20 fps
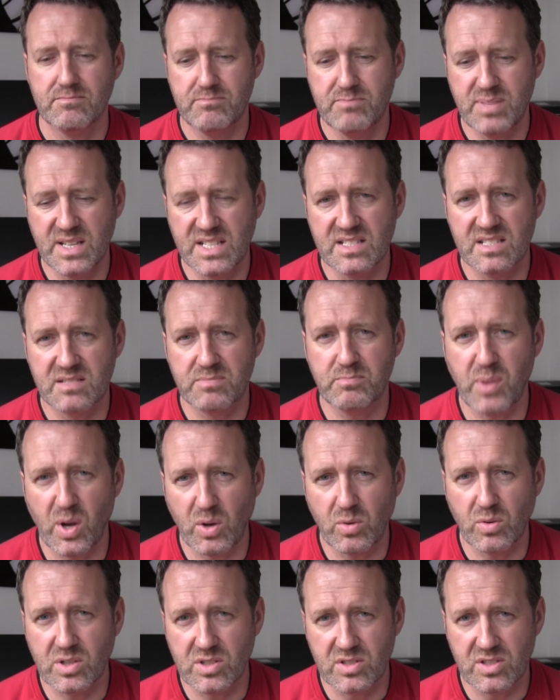
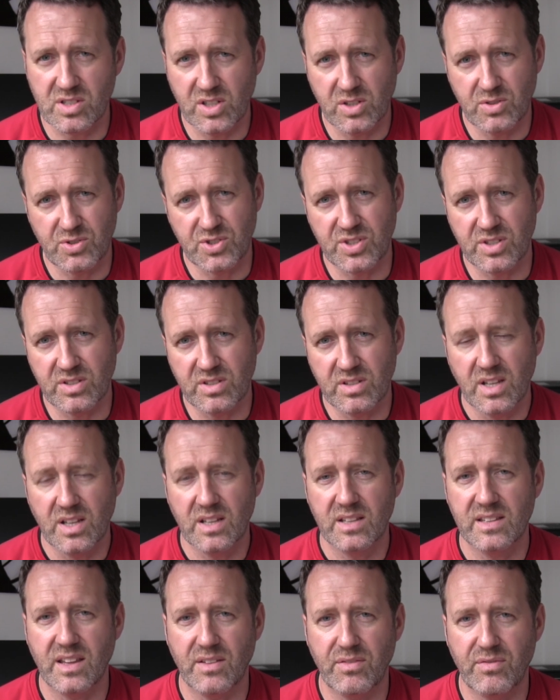bespoke solution
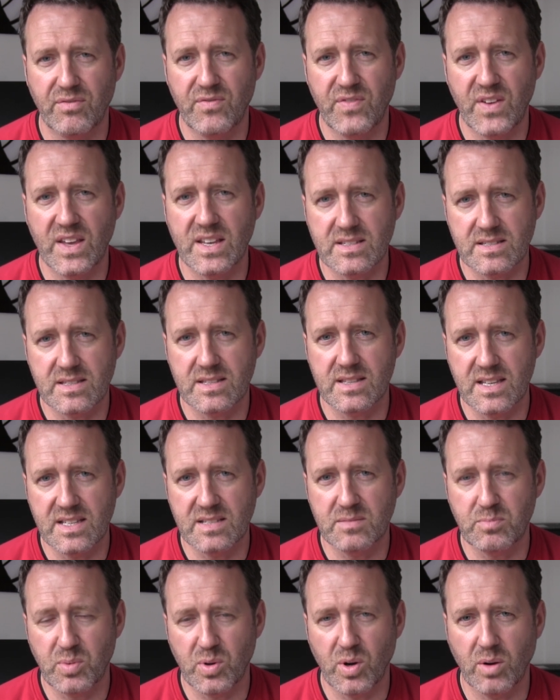that fits
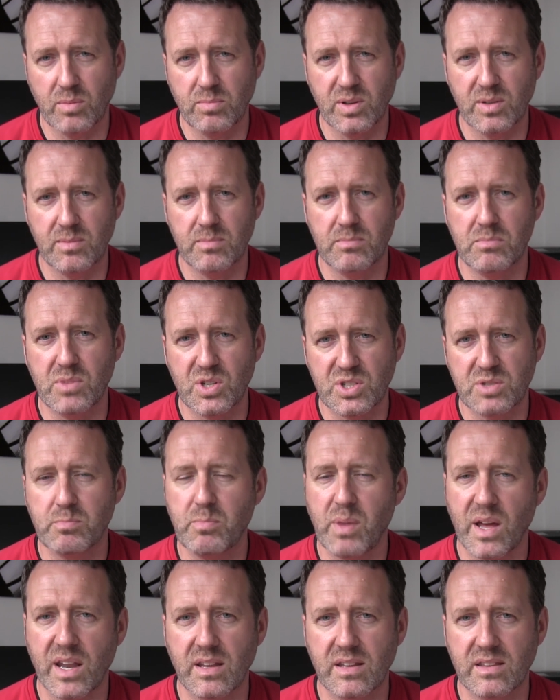this problem much
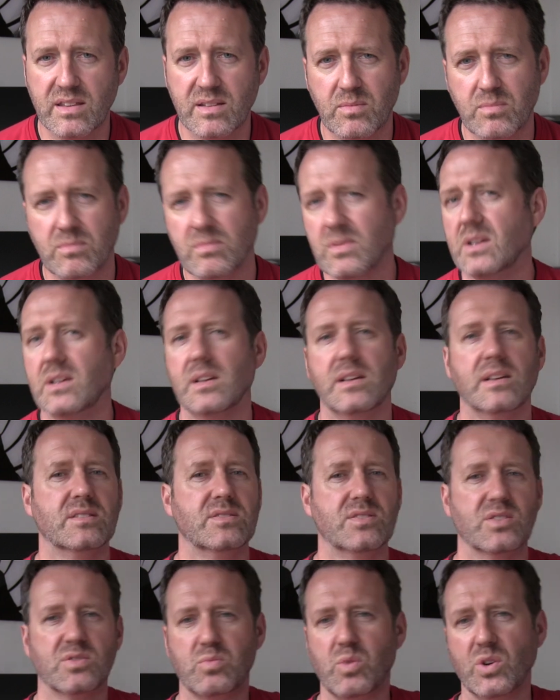better than
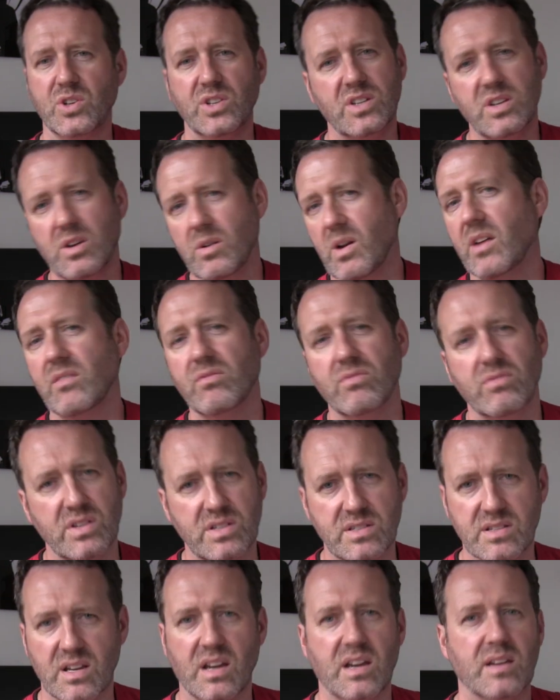just what you do every
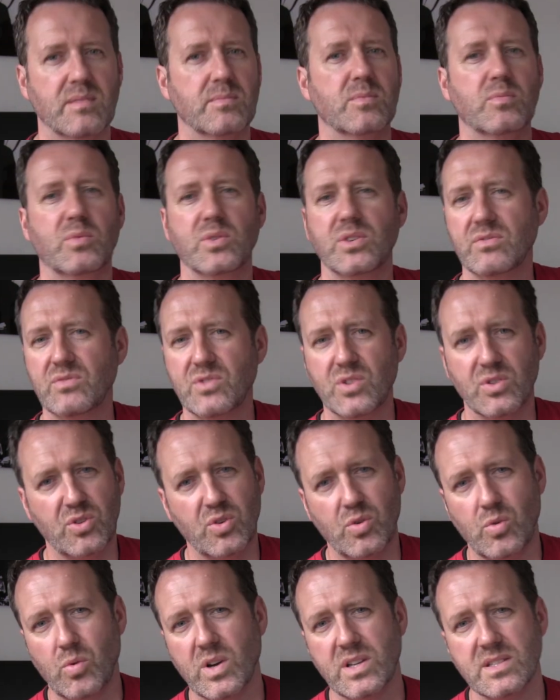time and what you've done
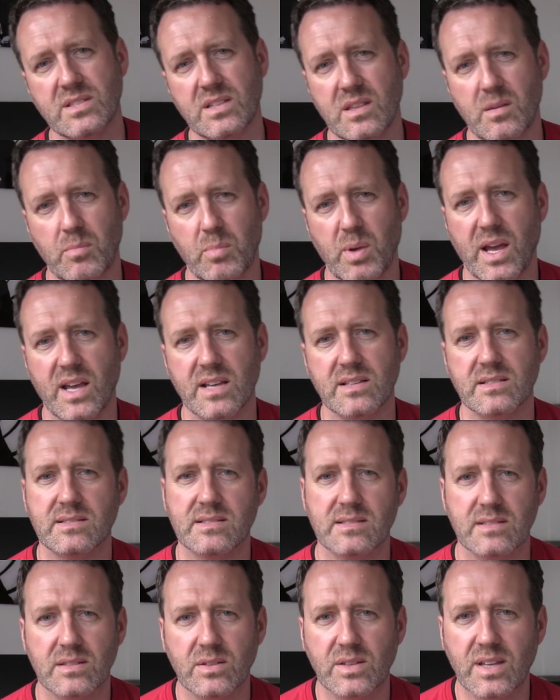always in the
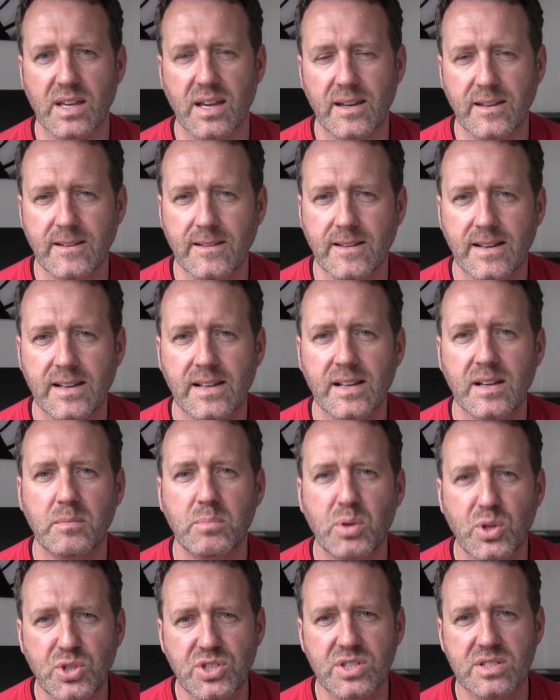past. Okay?
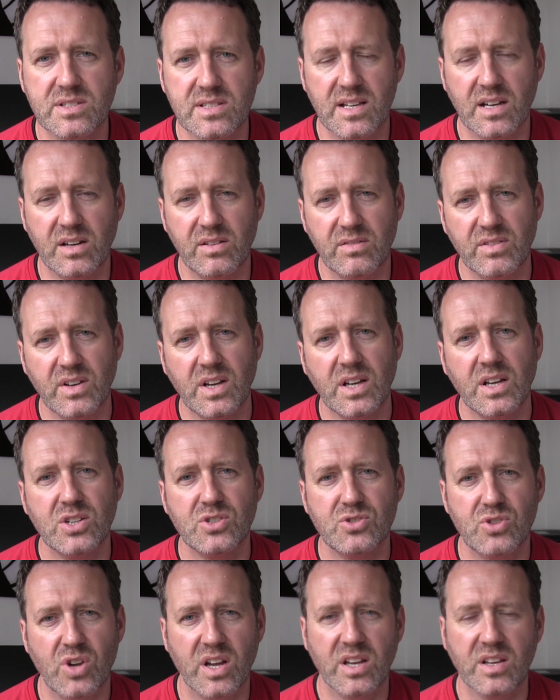Push yourself.
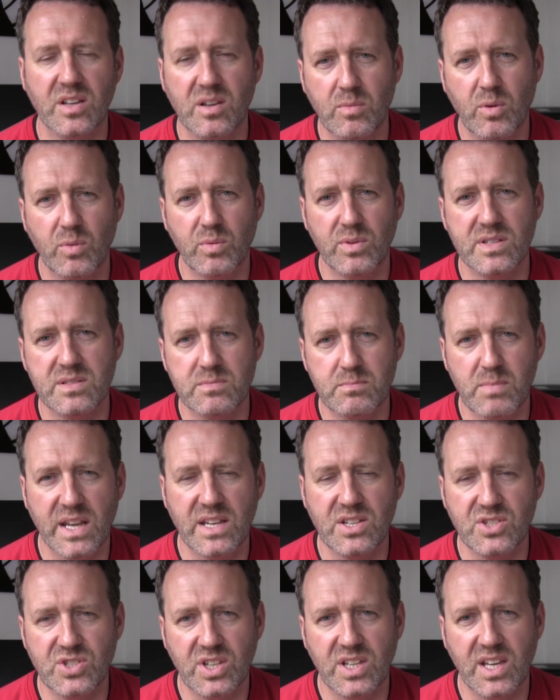Try and come up with as
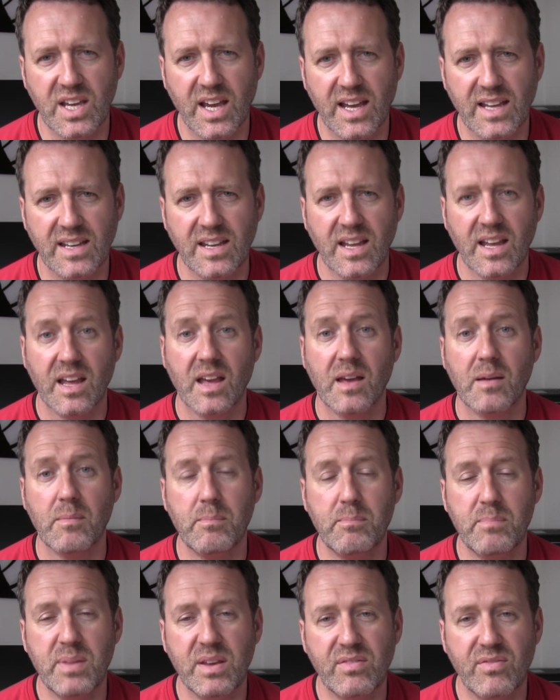many as you can
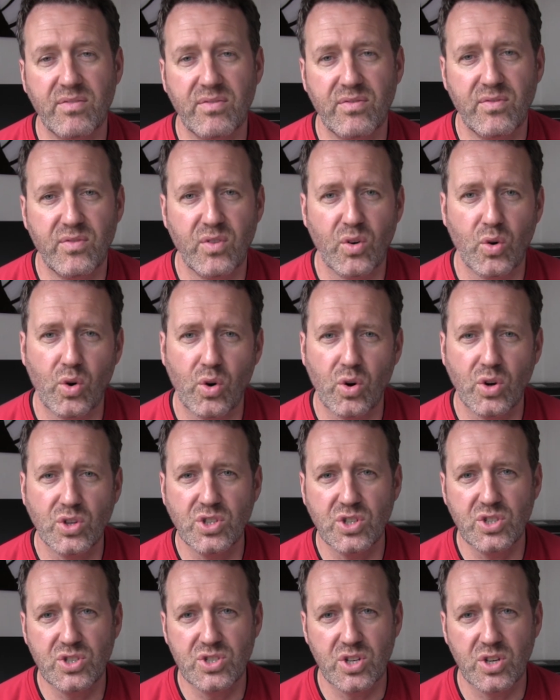before
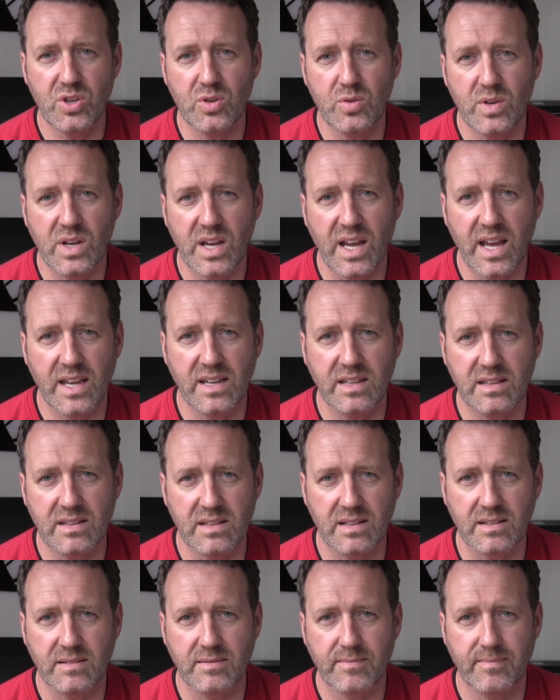you do
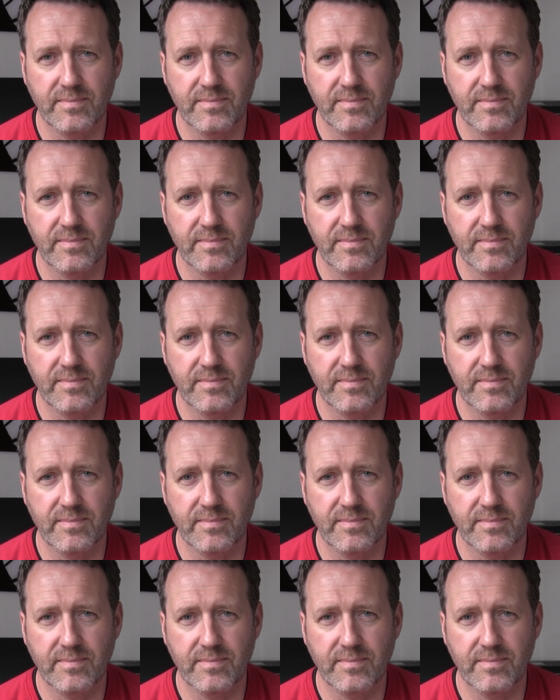anything.